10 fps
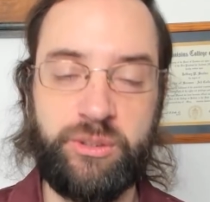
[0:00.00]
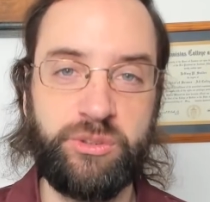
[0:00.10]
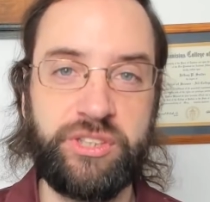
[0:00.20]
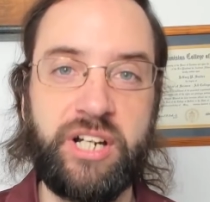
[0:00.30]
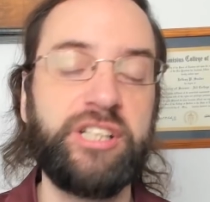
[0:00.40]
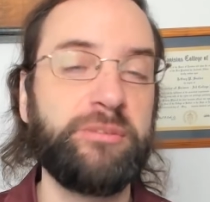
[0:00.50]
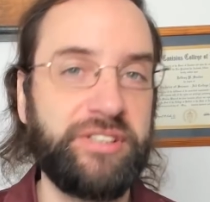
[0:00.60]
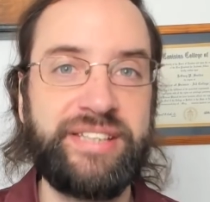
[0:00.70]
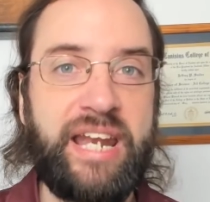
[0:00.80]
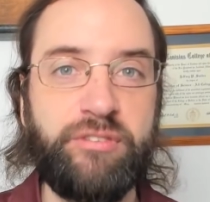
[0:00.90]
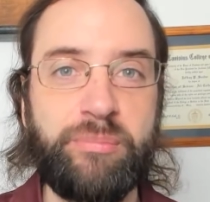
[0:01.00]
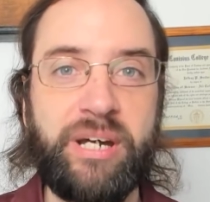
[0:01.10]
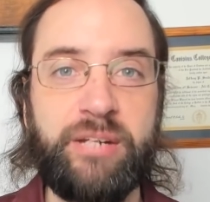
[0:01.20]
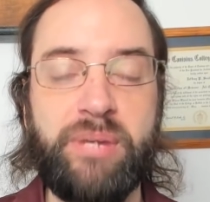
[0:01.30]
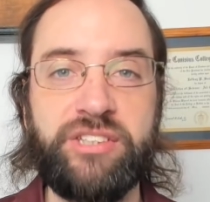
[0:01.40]
used cars, because not
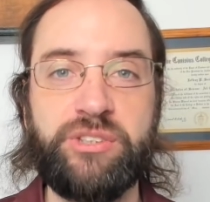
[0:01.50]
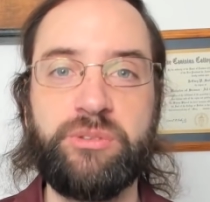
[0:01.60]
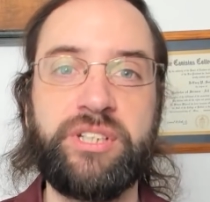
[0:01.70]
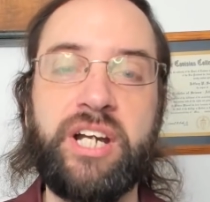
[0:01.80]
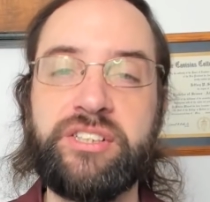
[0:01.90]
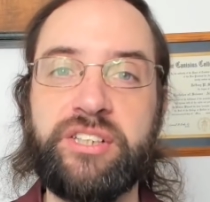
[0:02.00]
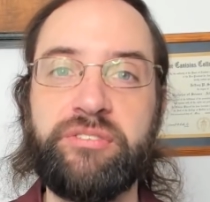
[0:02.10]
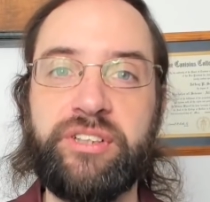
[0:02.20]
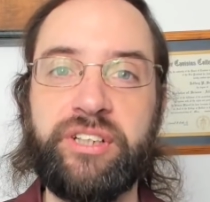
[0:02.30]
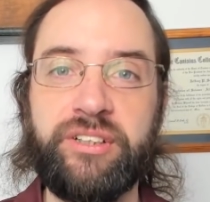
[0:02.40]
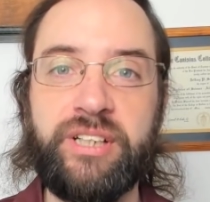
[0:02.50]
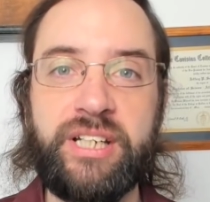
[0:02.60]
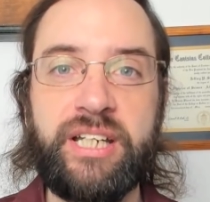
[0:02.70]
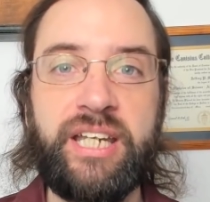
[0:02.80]
everybody buys used cars every year,